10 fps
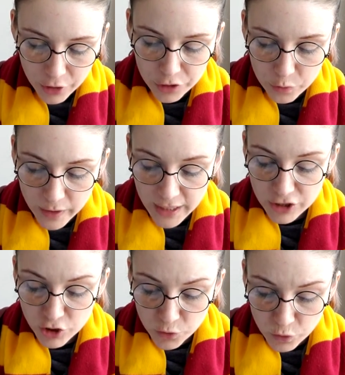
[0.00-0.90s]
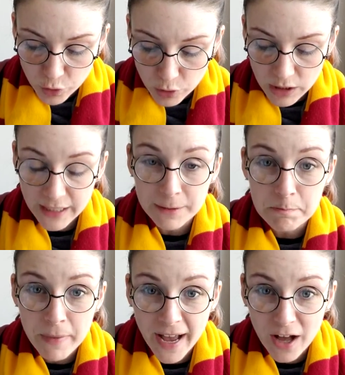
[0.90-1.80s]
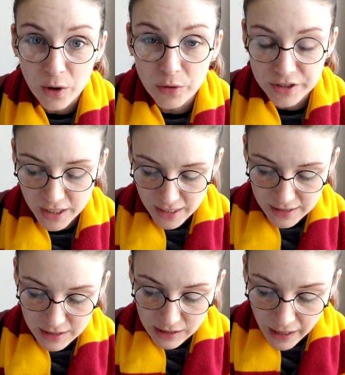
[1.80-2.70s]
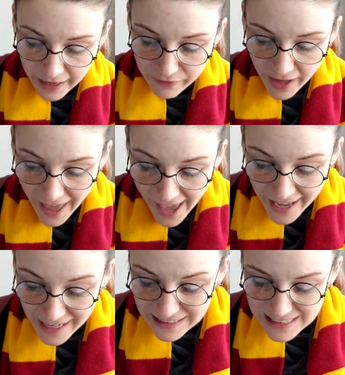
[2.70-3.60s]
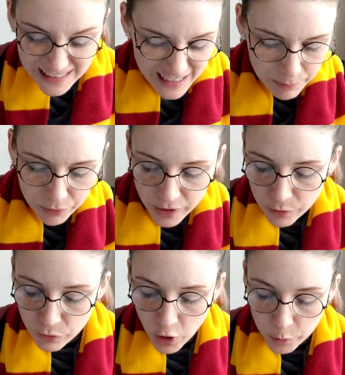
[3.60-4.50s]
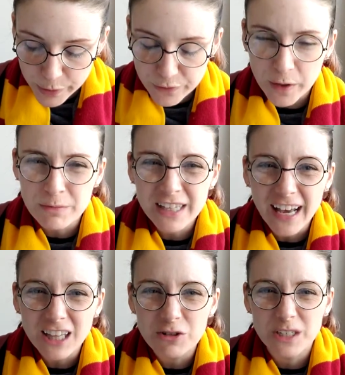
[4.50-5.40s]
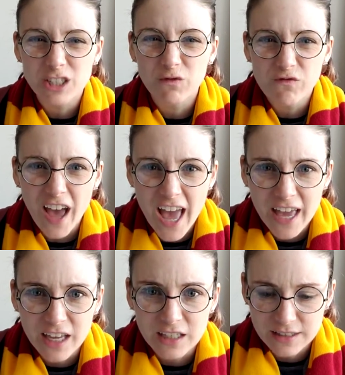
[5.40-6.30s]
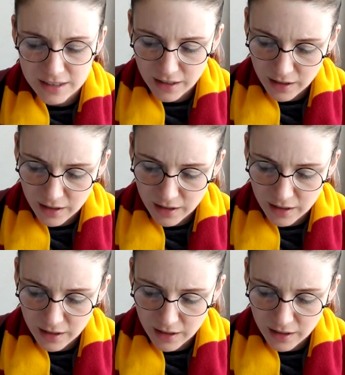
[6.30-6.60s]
3 drooling mouths, saliva hanging in slippery ropes from yellowish fangs.